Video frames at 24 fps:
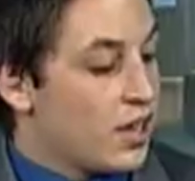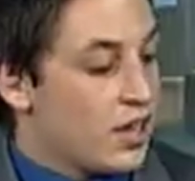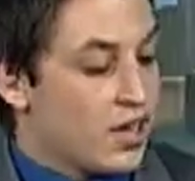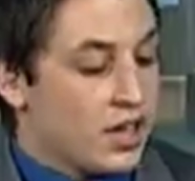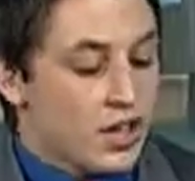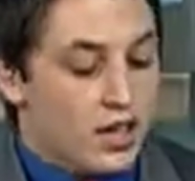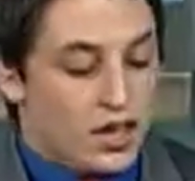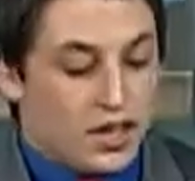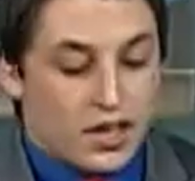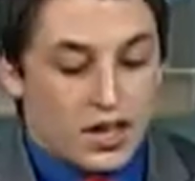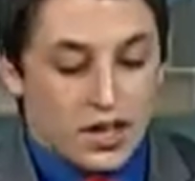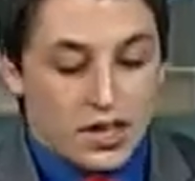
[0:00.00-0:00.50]

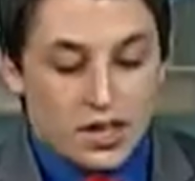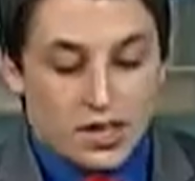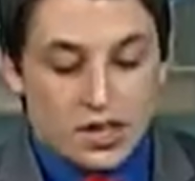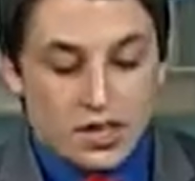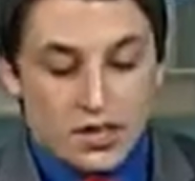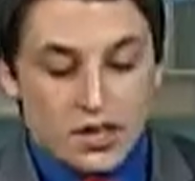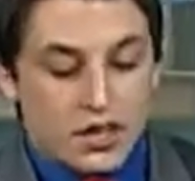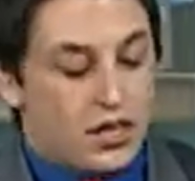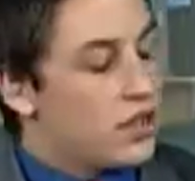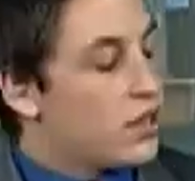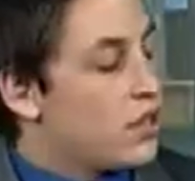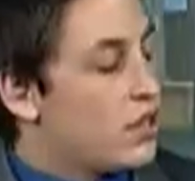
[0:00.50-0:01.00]

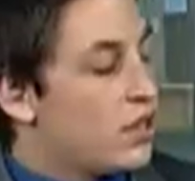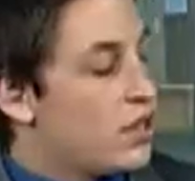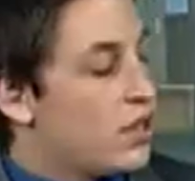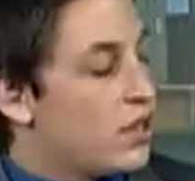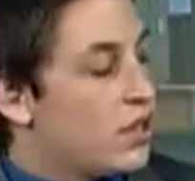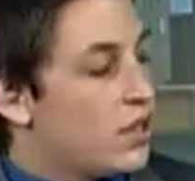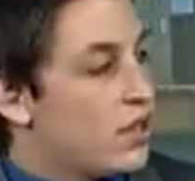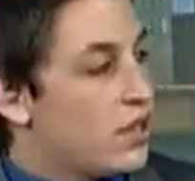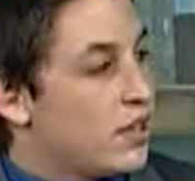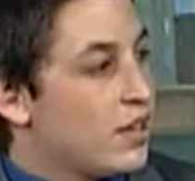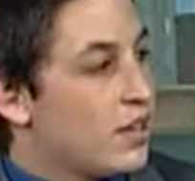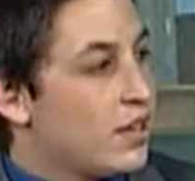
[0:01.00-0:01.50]

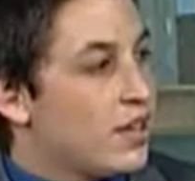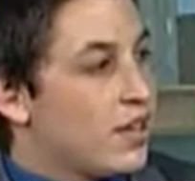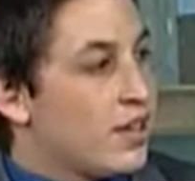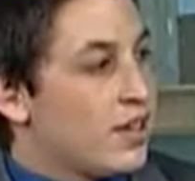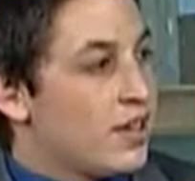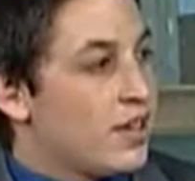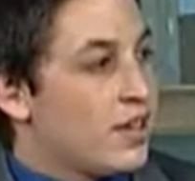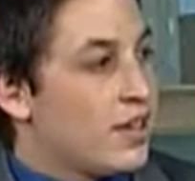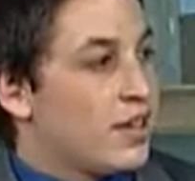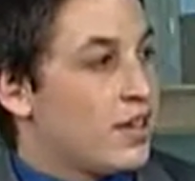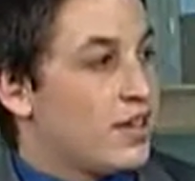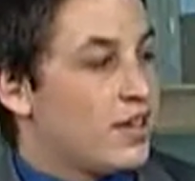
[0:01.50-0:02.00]

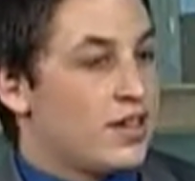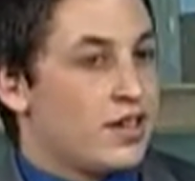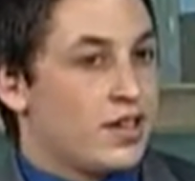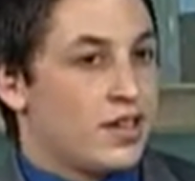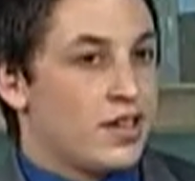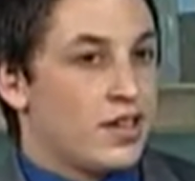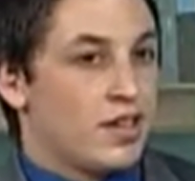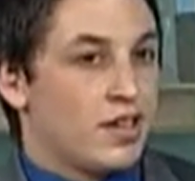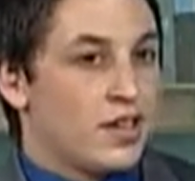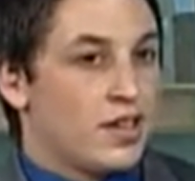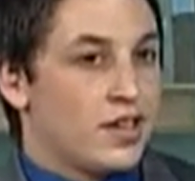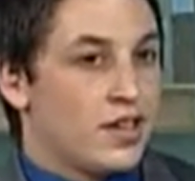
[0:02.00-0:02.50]

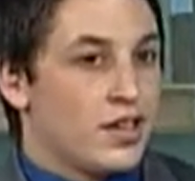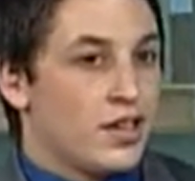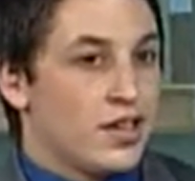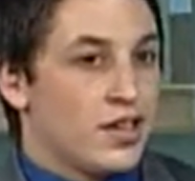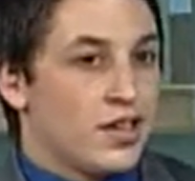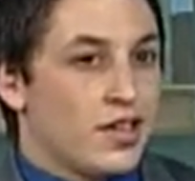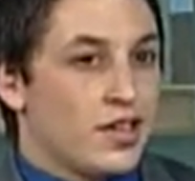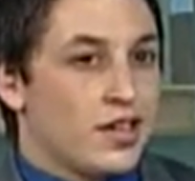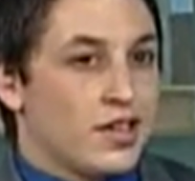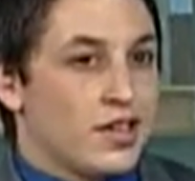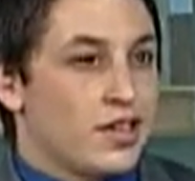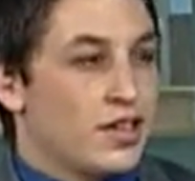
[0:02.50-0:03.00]

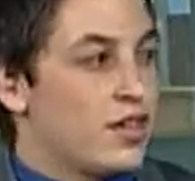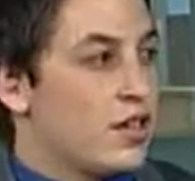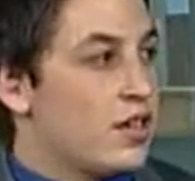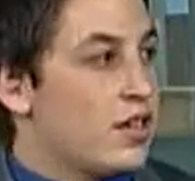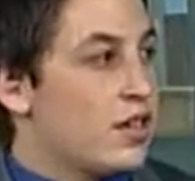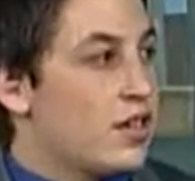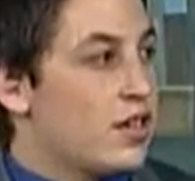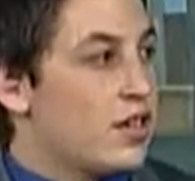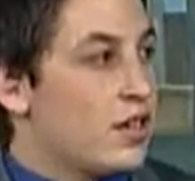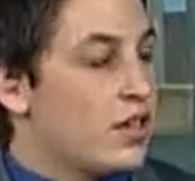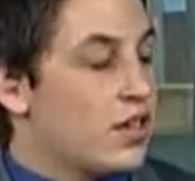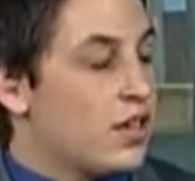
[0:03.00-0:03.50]

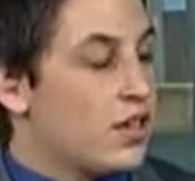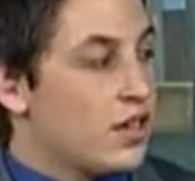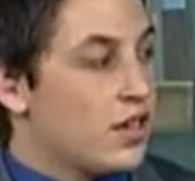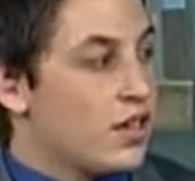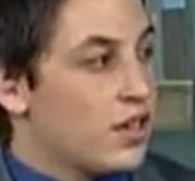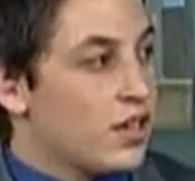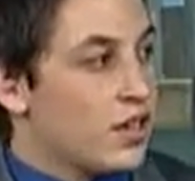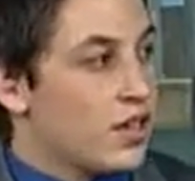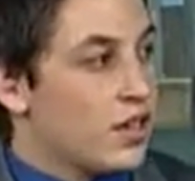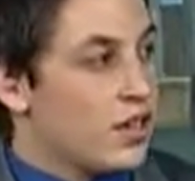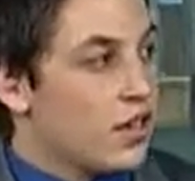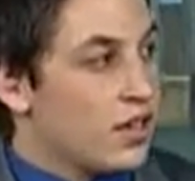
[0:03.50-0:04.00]

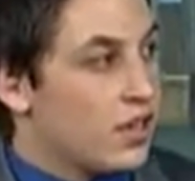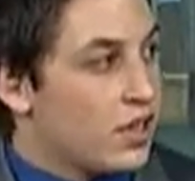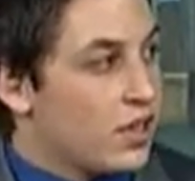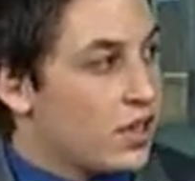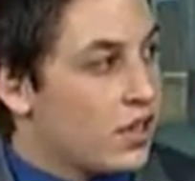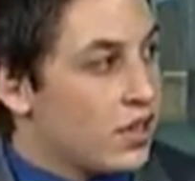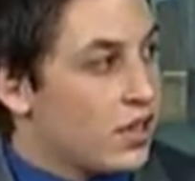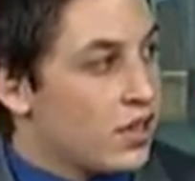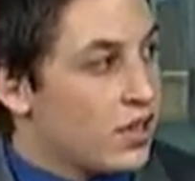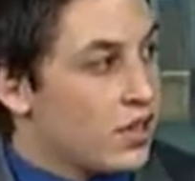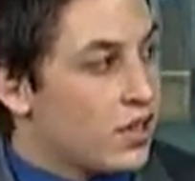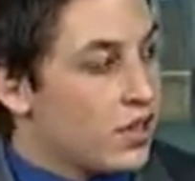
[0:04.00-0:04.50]

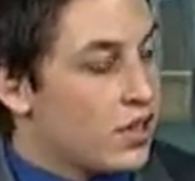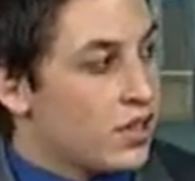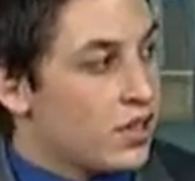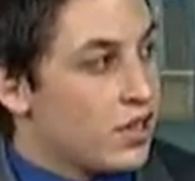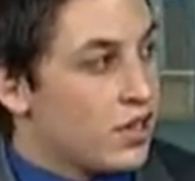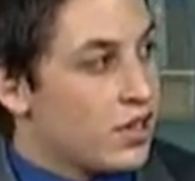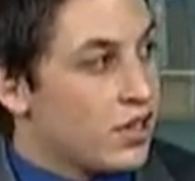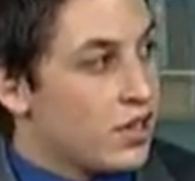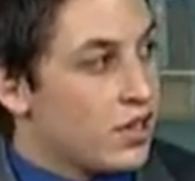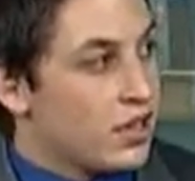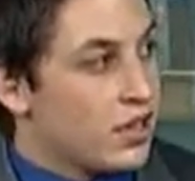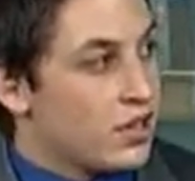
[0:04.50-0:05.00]

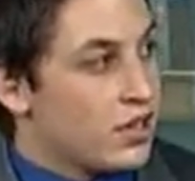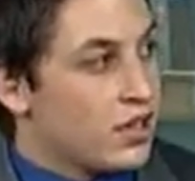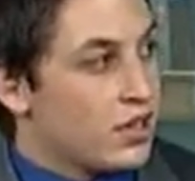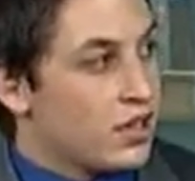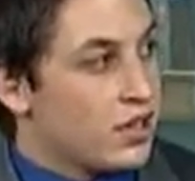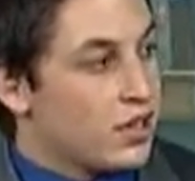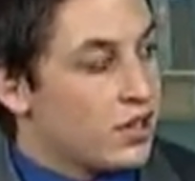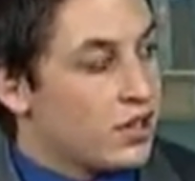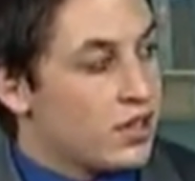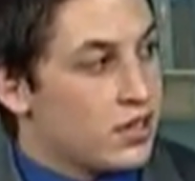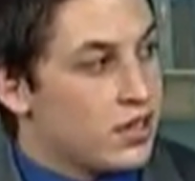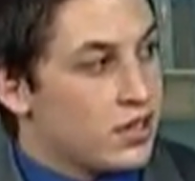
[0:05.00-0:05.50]

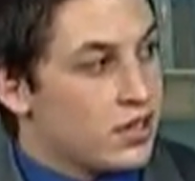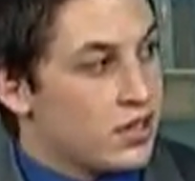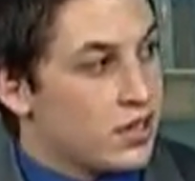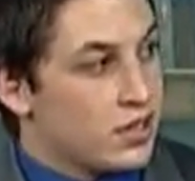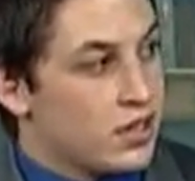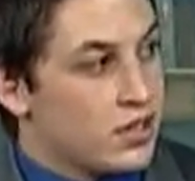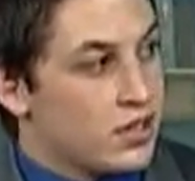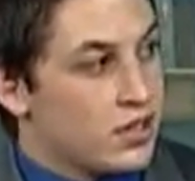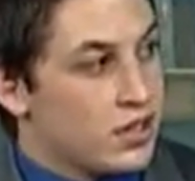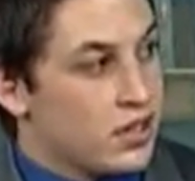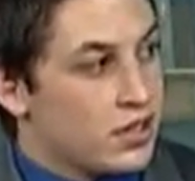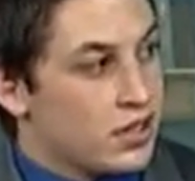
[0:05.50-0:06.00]

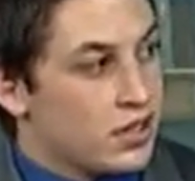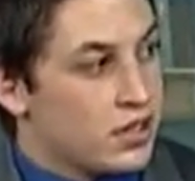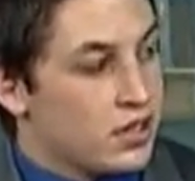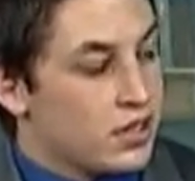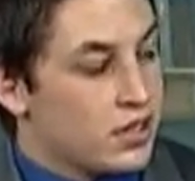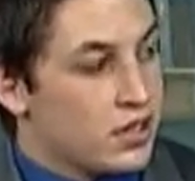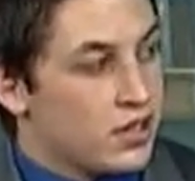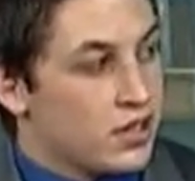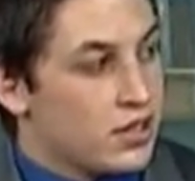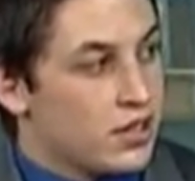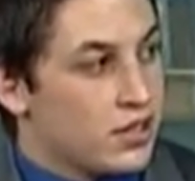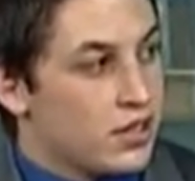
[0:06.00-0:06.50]

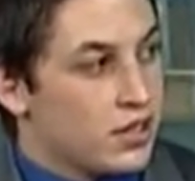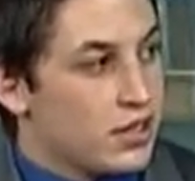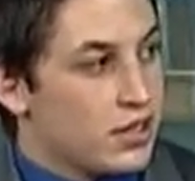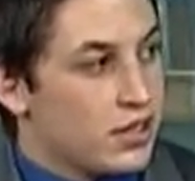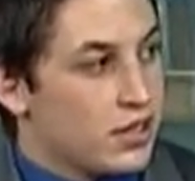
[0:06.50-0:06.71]
(silent)